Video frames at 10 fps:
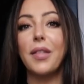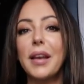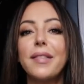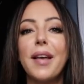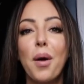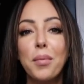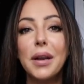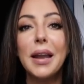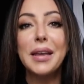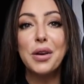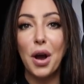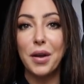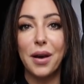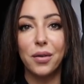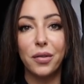So that is it. I'm gonna let you
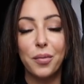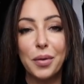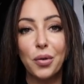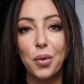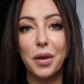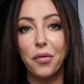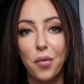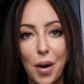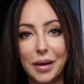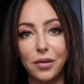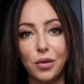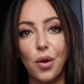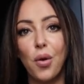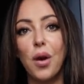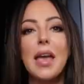go now because I've been talking for way too
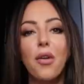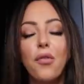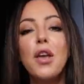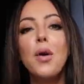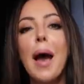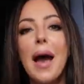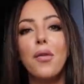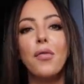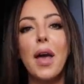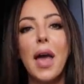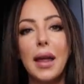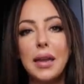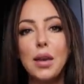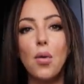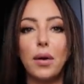long. If you have
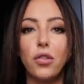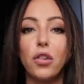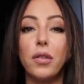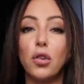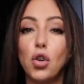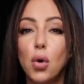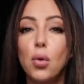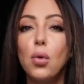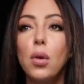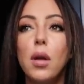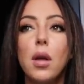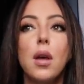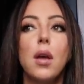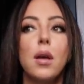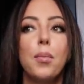any questions at all,
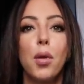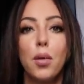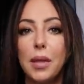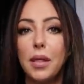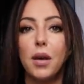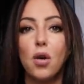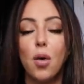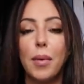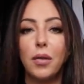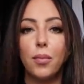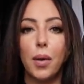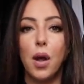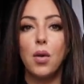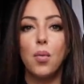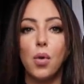put them in the comments
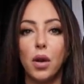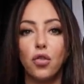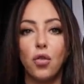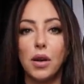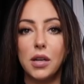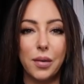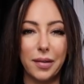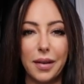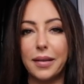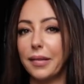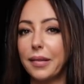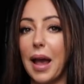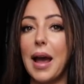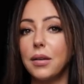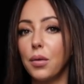below, and what I try and do is like
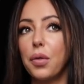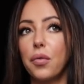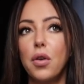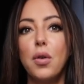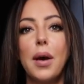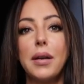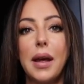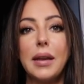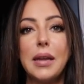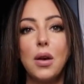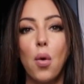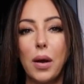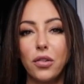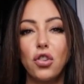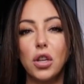scan through, and any
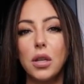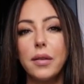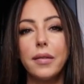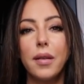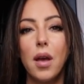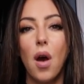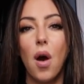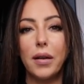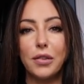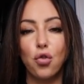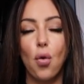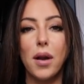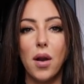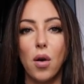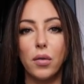questions I
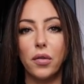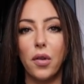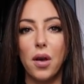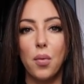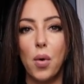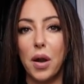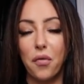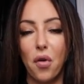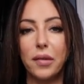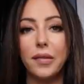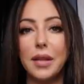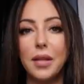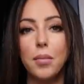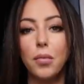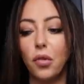try and answer whenever I see
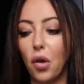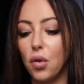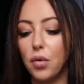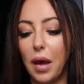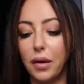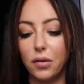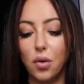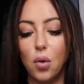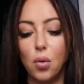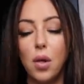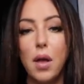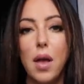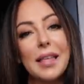them, so that is cool.